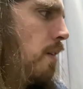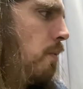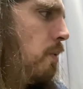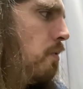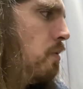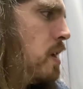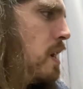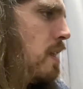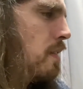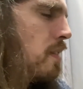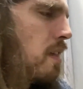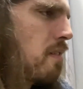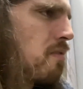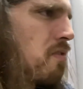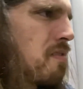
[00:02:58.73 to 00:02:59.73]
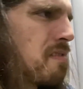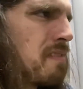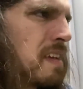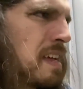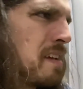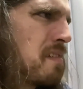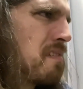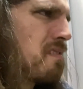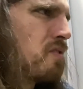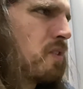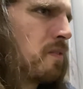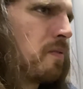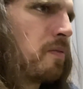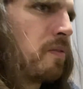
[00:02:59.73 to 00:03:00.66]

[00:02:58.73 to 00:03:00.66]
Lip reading: when reading this, to see sort of